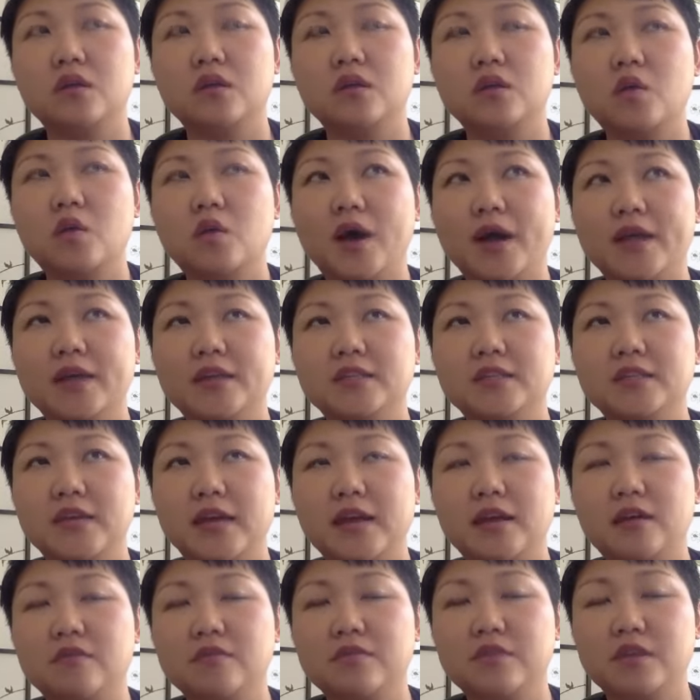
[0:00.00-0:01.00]
quiet
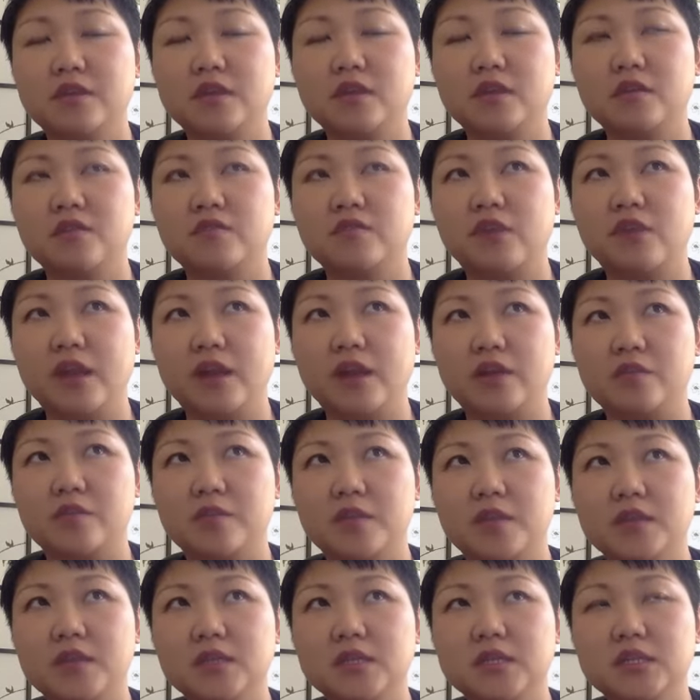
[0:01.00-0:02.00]
down the
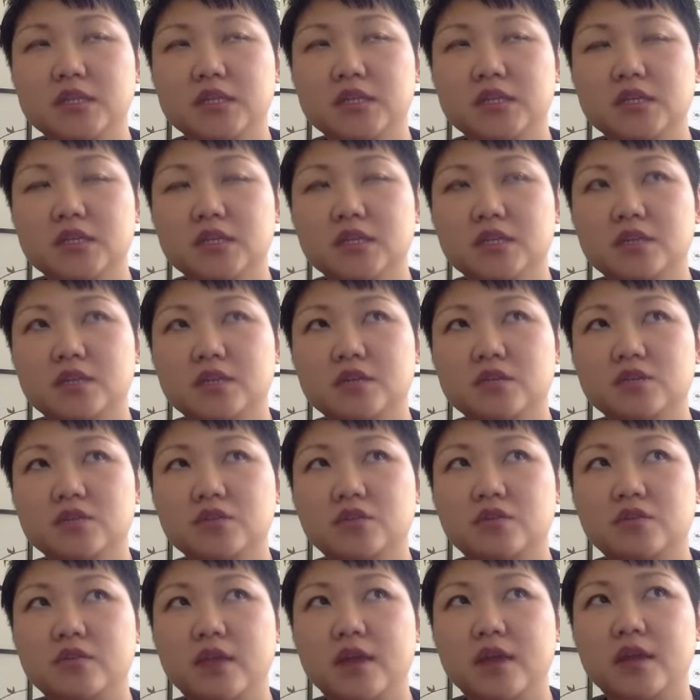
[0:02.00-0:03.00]
environment
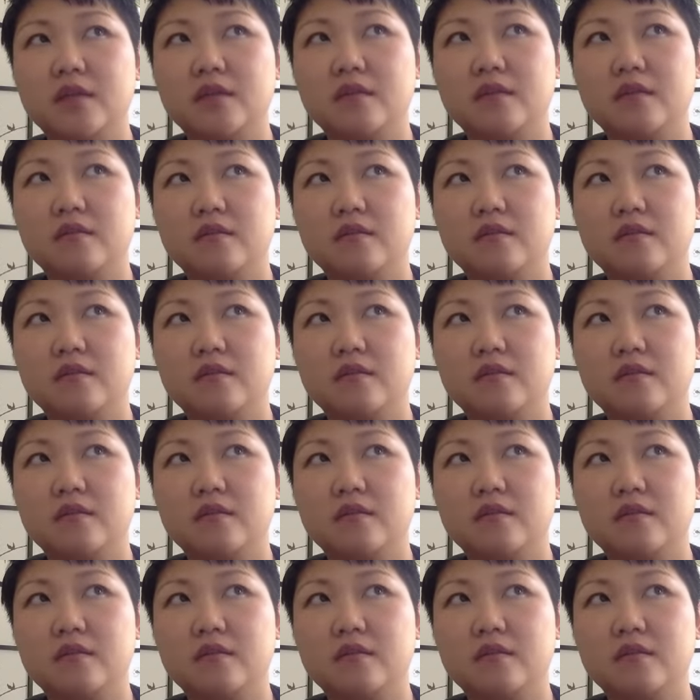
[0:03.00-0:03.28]
so that